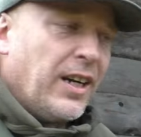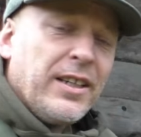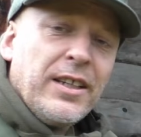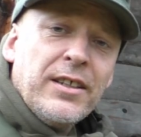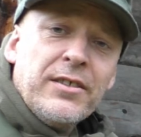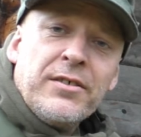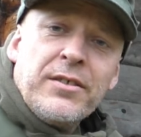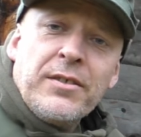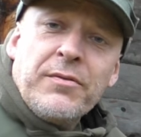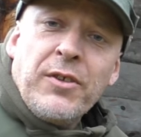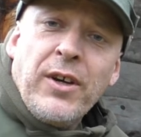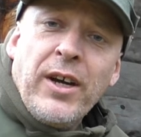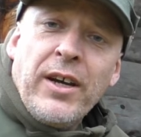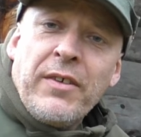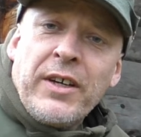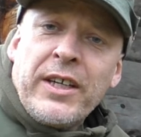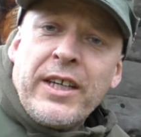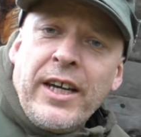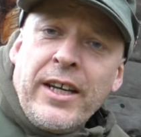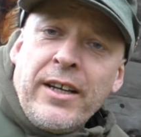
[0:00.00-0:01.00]
I guess if you
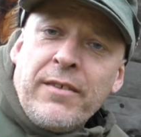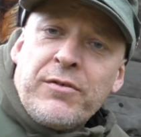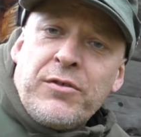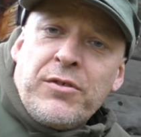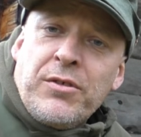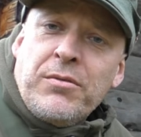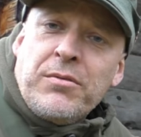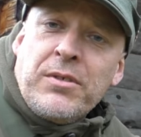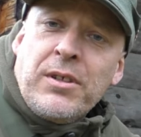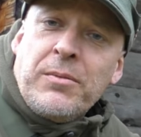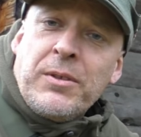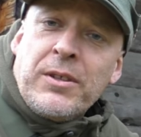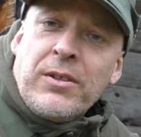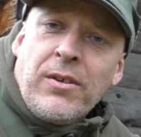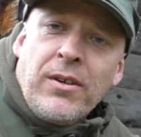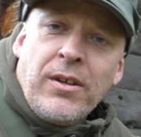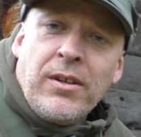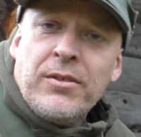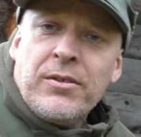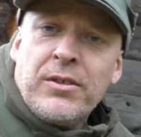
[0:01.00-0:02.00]
have a can of tuna with
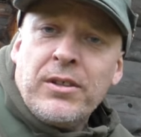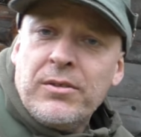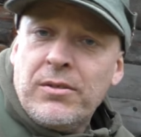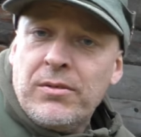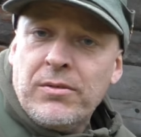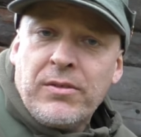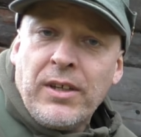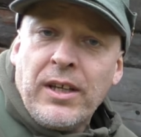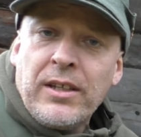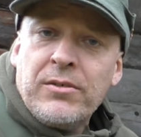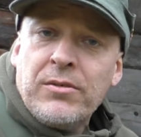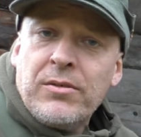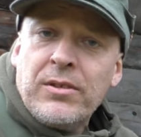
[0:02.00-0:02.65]
oil, you can use that.